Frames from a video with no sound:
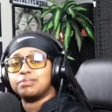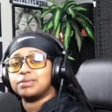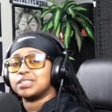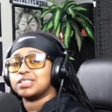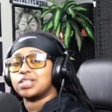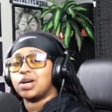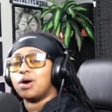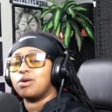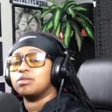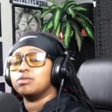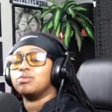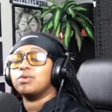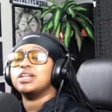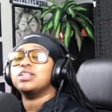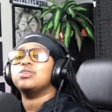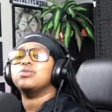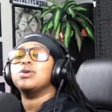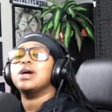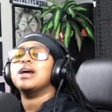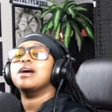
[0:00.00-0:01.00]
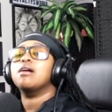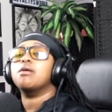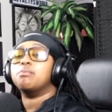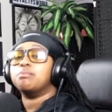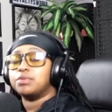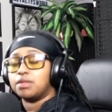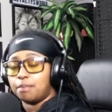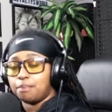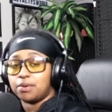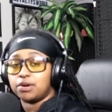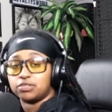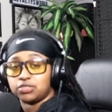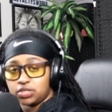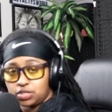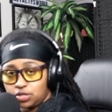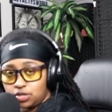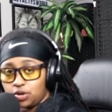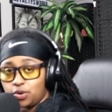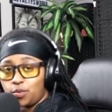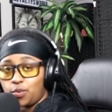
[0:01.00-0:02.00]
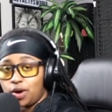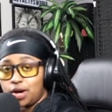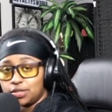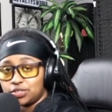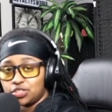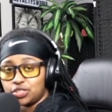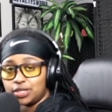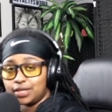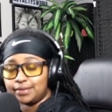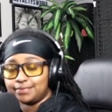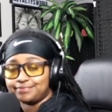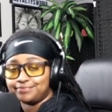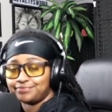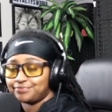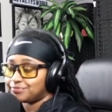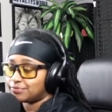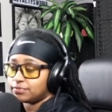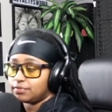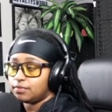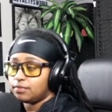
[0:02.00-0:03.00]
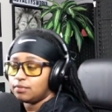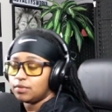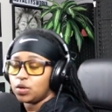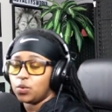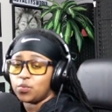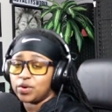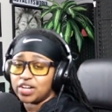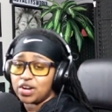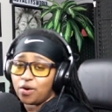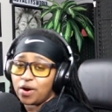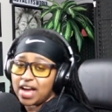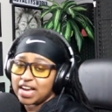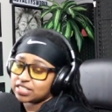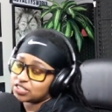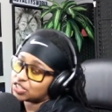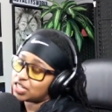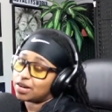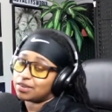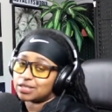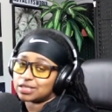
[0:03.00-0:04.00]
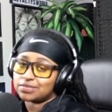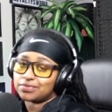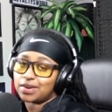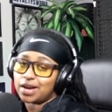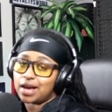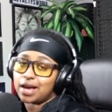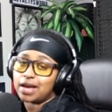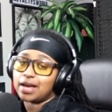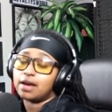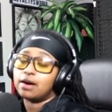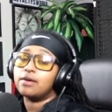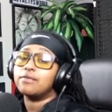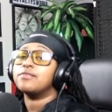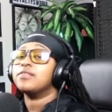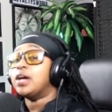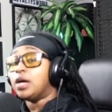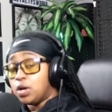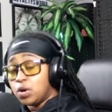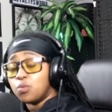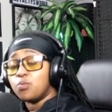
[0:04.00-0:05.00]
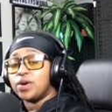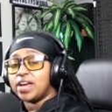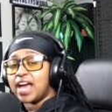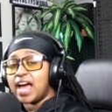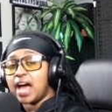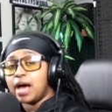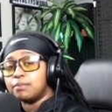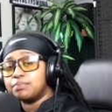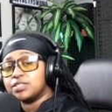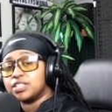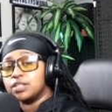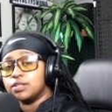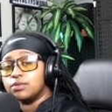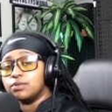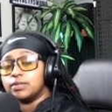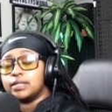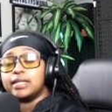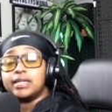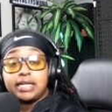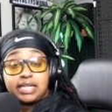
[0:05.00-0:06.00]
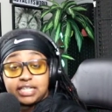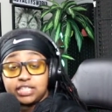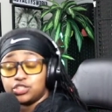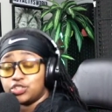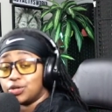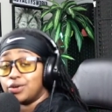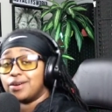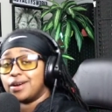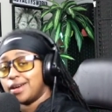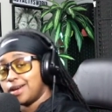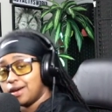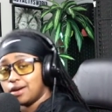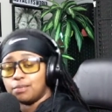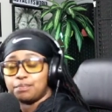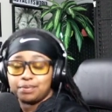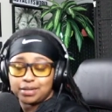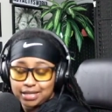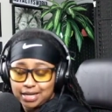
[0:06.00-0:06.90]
That's the only way you help the person you're watching. We don't ask y'all this for our help. We absolutely need your help.